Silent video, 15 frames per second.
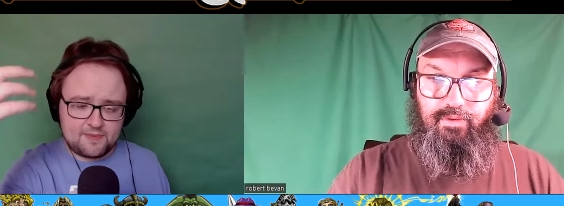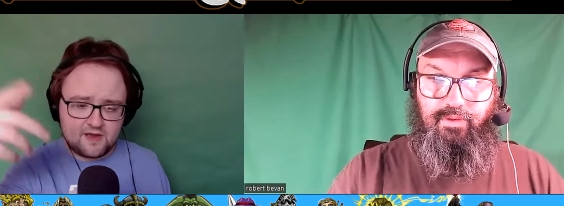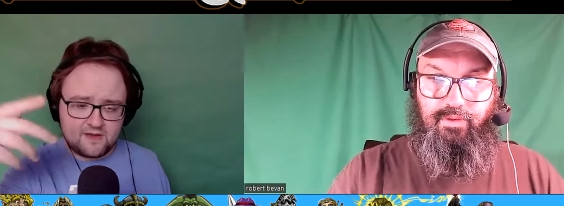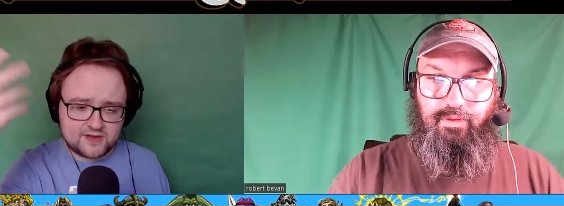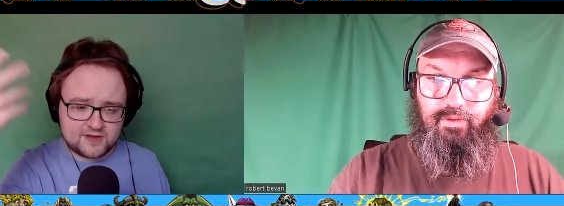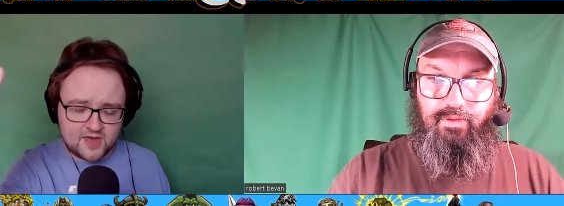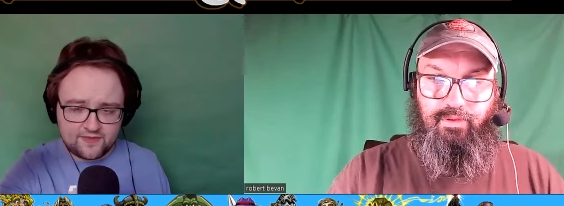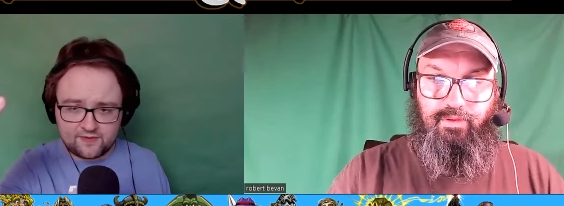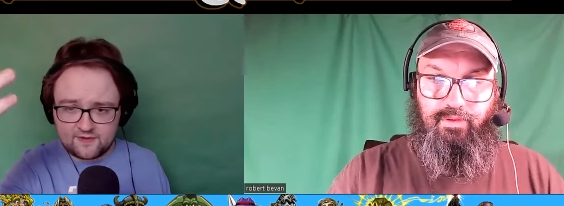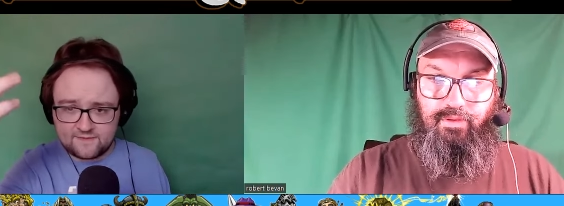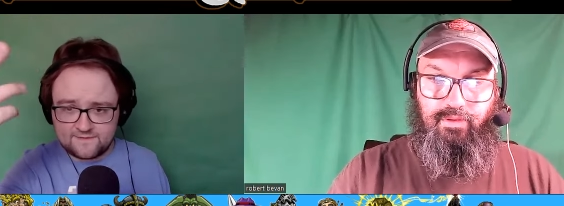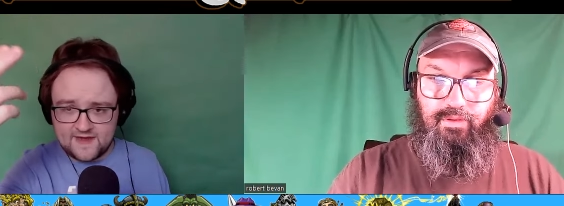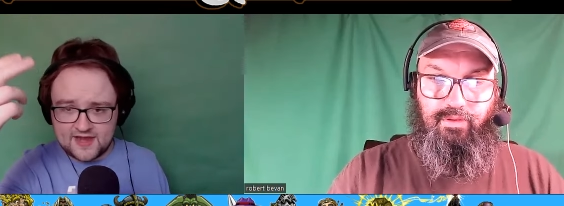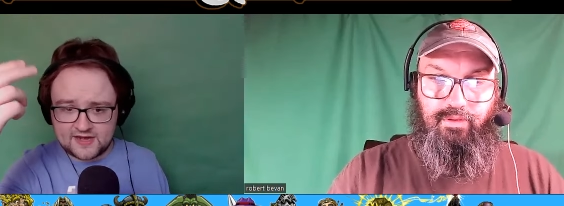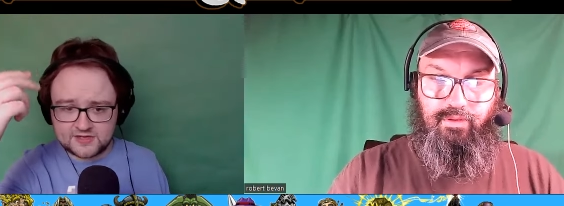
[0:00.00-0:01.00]
Speaker 1: of another
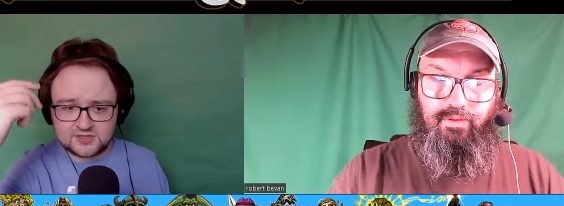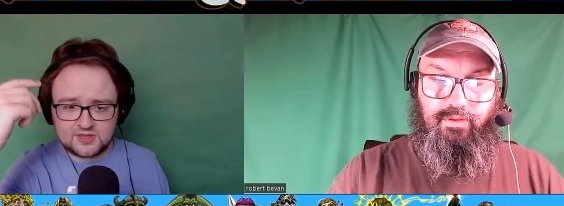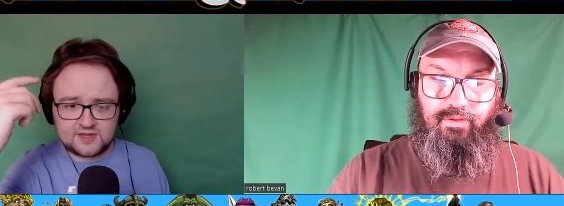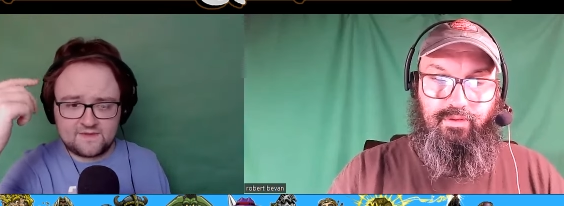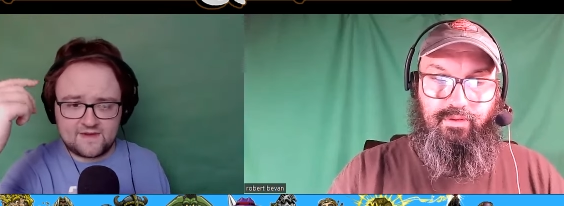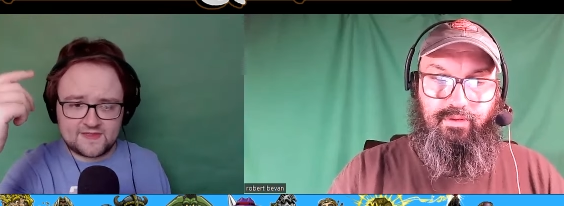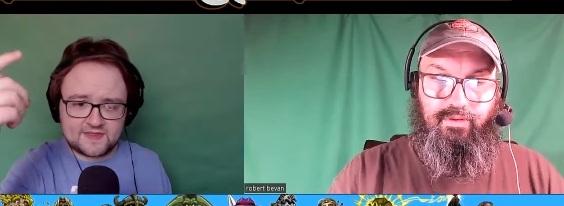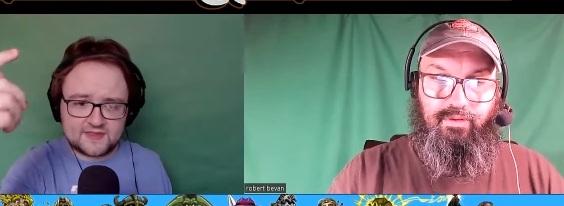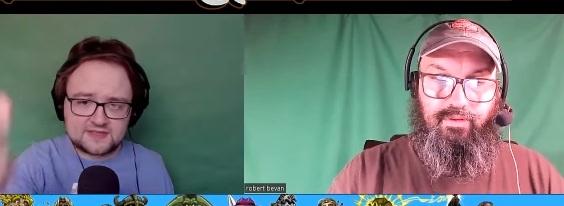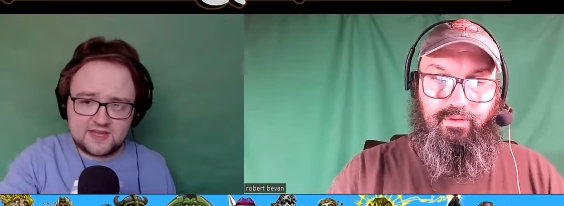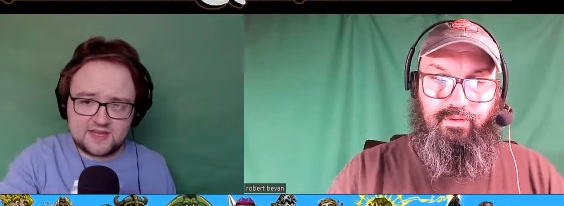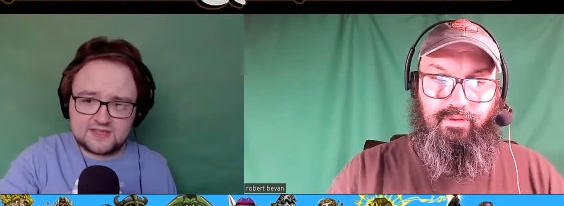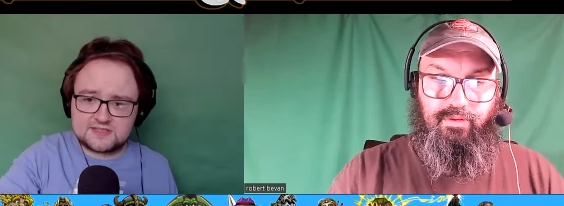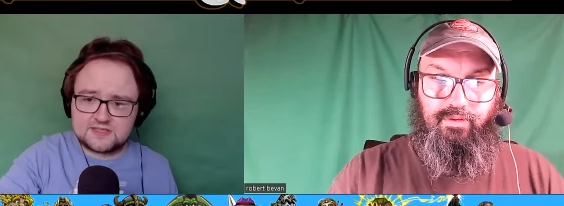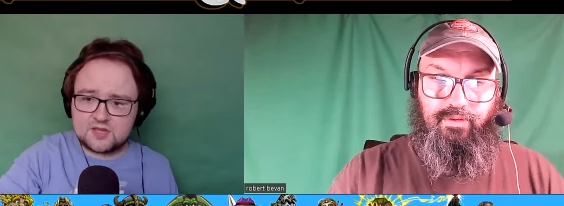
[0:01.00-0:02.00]
effect. The fact that this
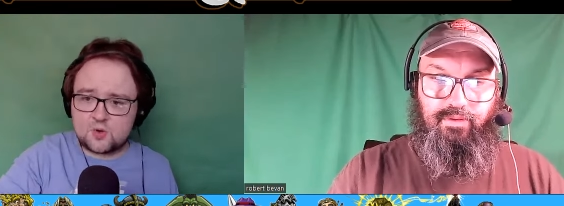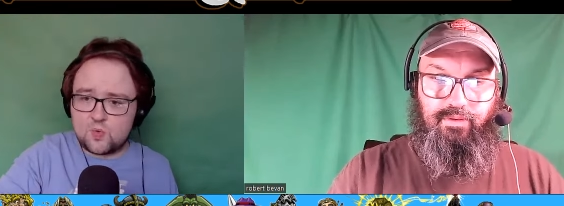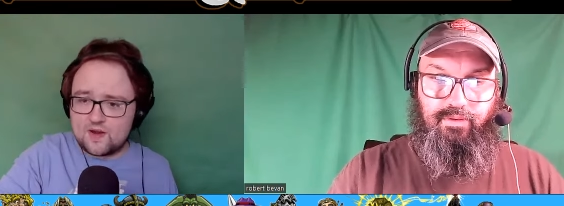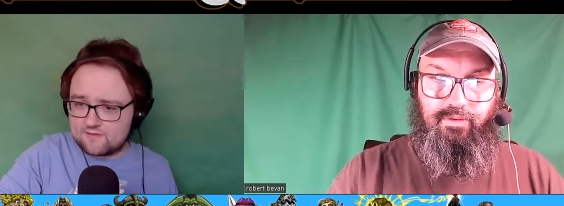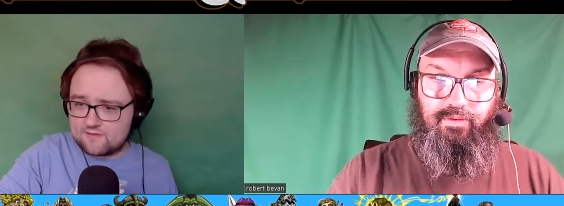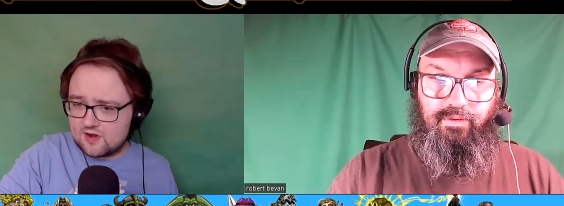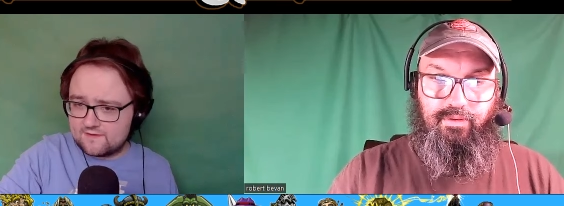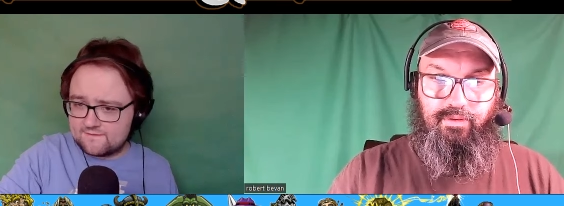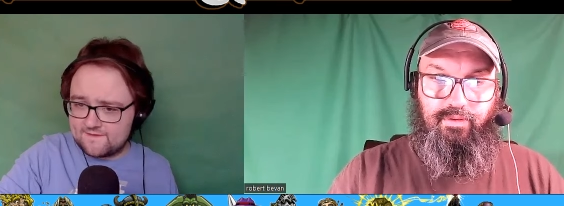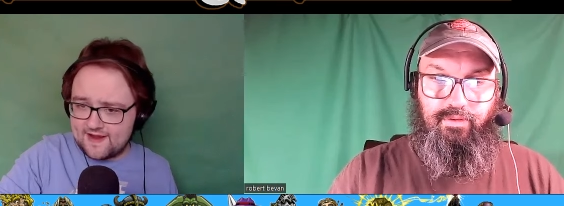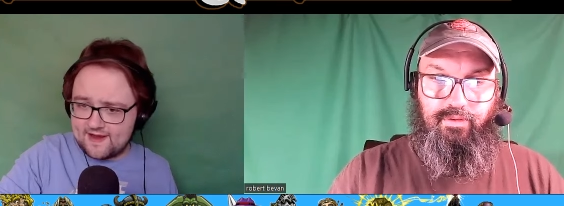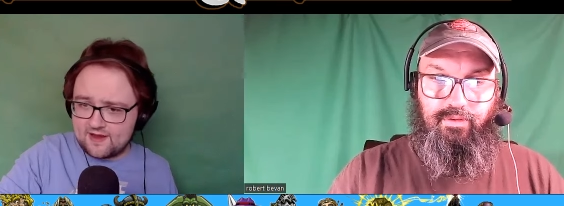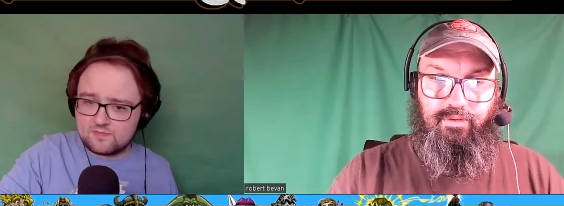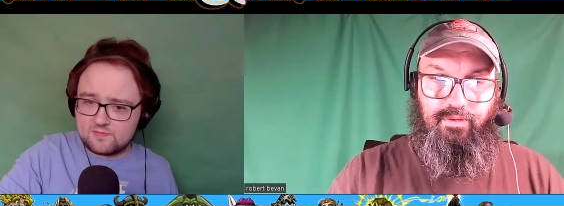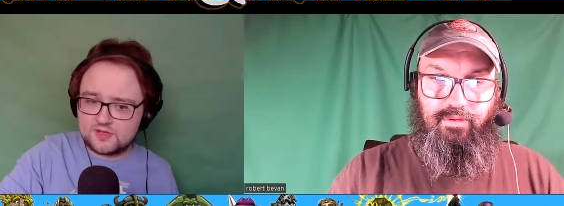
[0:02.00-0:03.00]
lights the quiver on
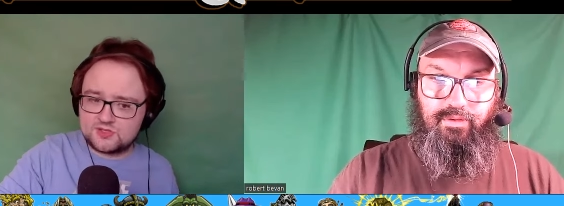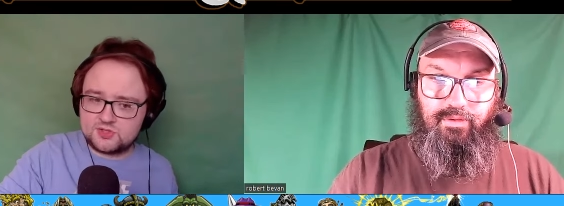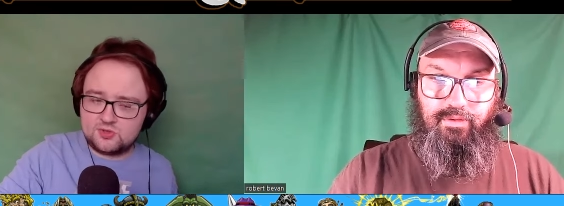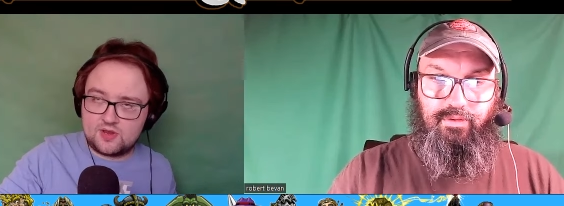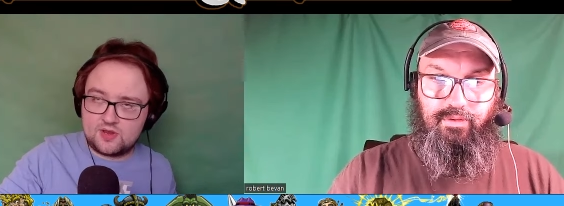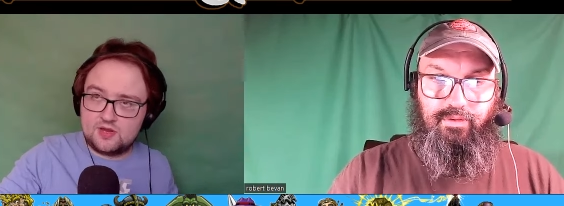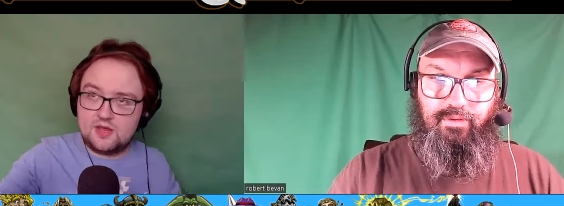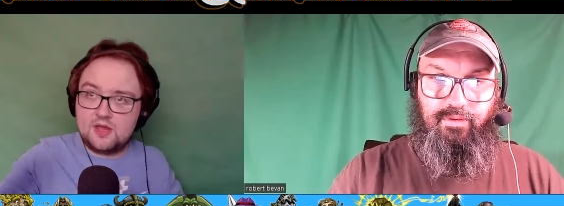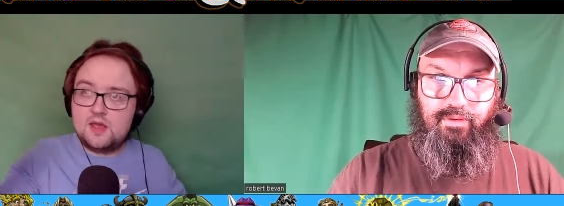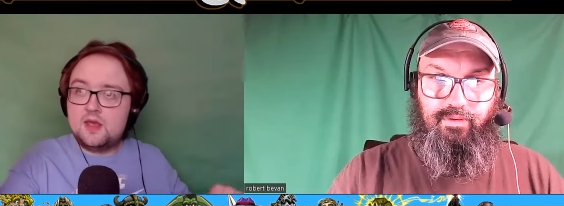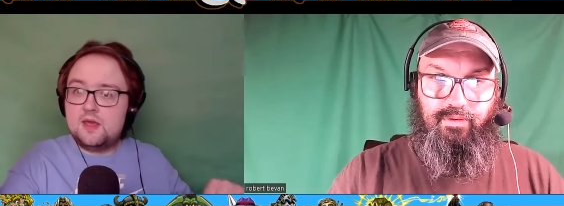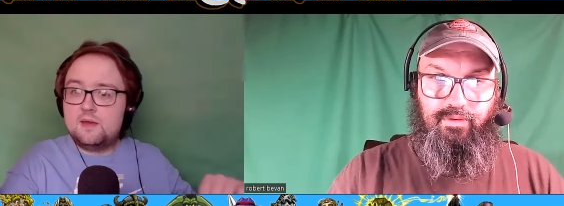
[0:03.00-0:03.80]
fire means you can